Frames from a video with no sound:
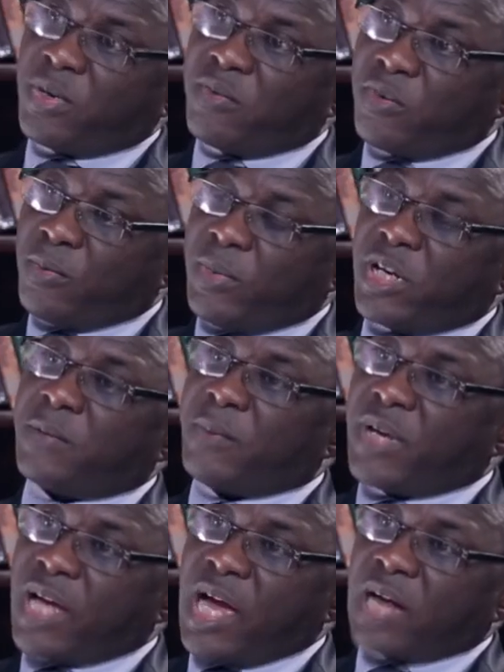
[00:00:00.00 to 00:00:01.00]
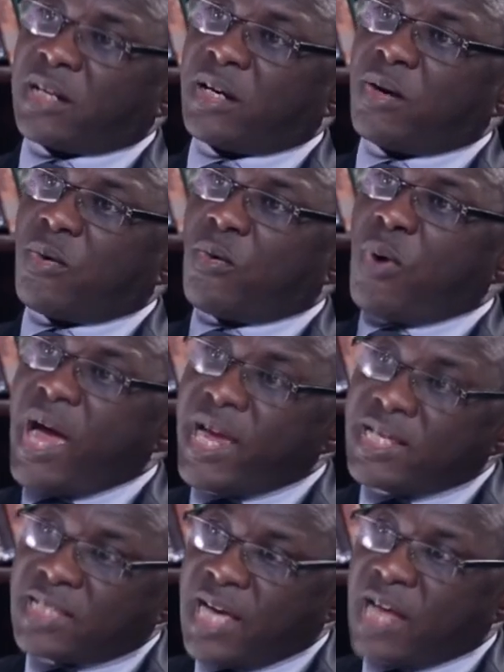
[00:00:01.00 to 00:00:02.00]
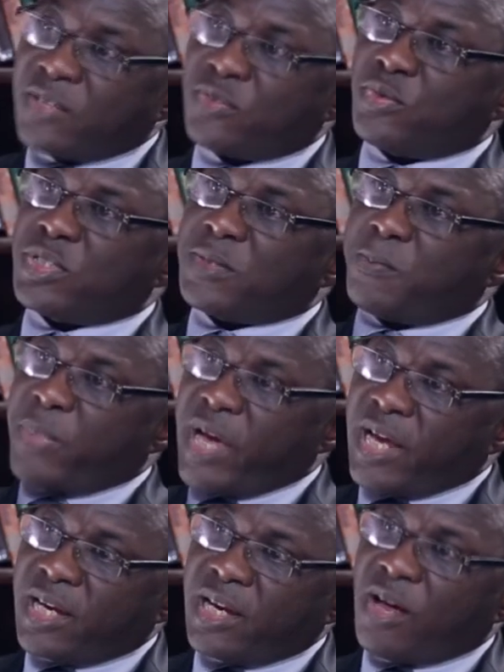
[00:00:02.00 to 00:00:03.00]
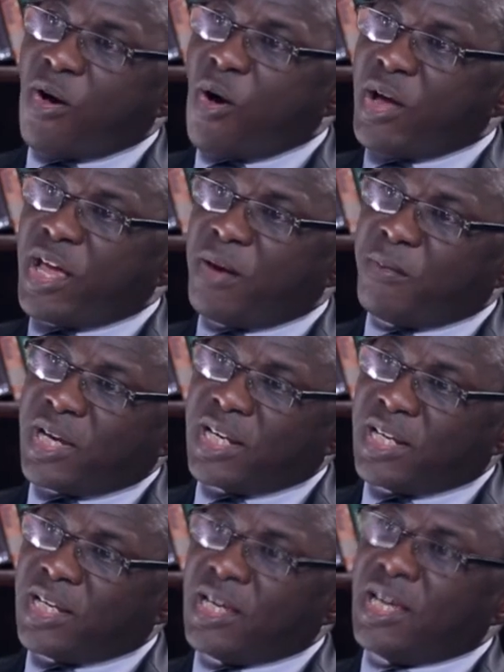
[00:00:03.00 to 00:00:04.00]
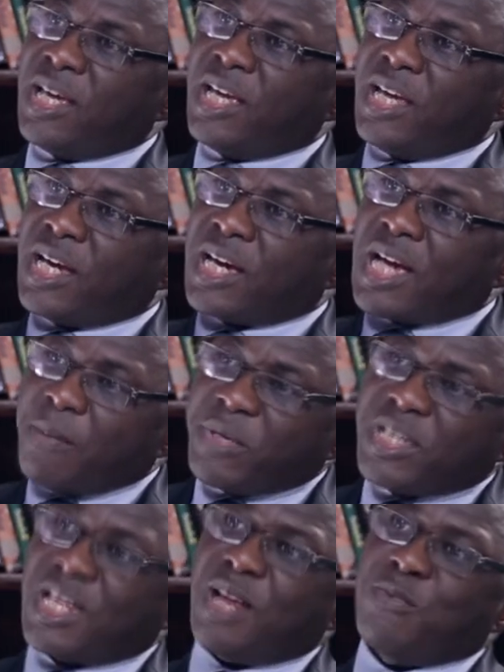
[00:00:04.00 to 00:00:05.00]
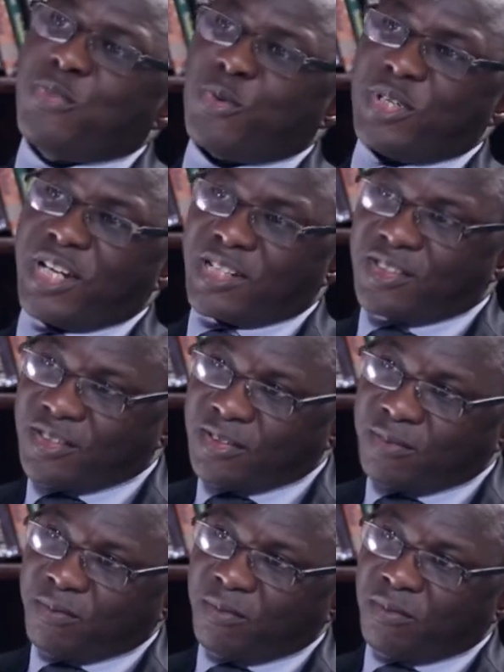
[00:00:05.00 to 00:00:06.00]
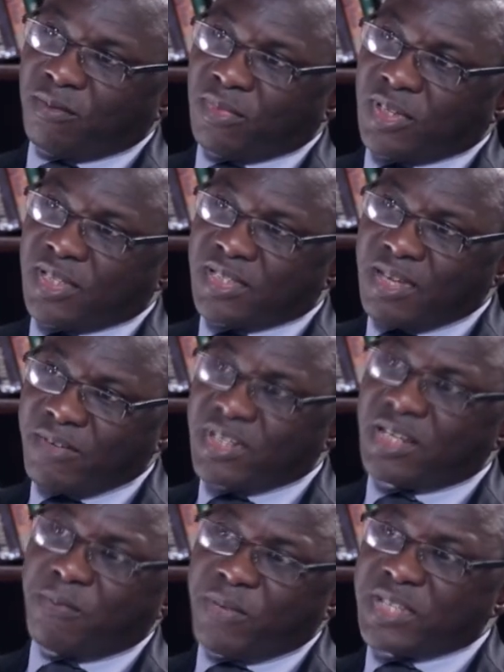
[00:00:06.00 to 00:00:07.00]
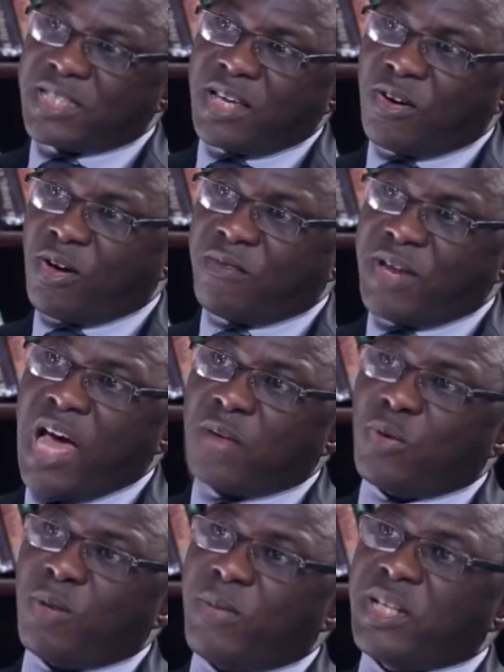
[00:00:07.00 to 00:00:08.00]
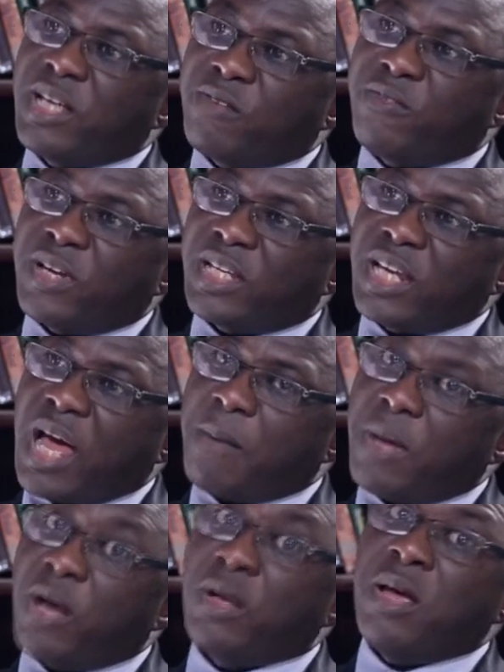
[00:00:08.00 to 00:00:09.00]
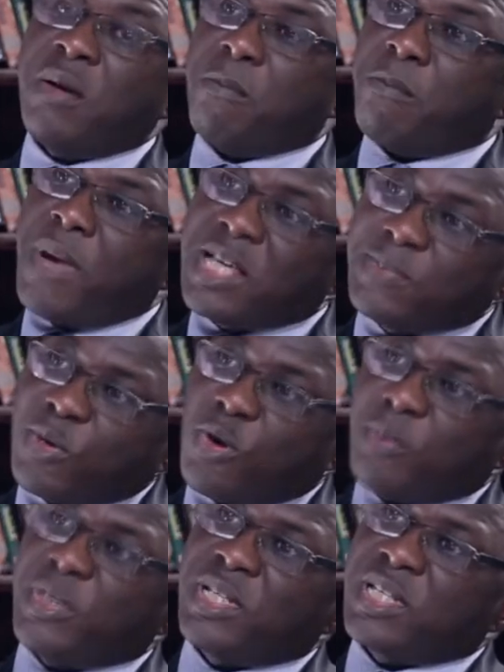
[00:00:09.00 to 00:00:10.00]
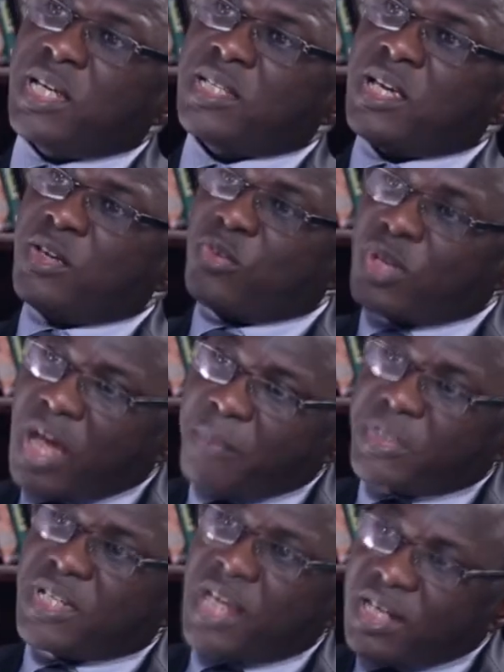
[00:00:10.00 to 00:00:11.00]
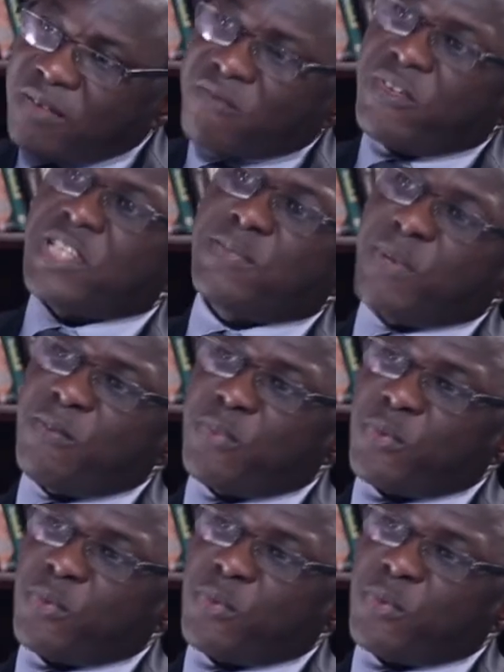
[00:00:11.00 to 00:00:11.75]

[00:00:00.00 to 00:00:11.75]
Revenue Management Act, requires us to spend the oil money in capital projects. 70% of the annual budget funded amount must be committed to capital investment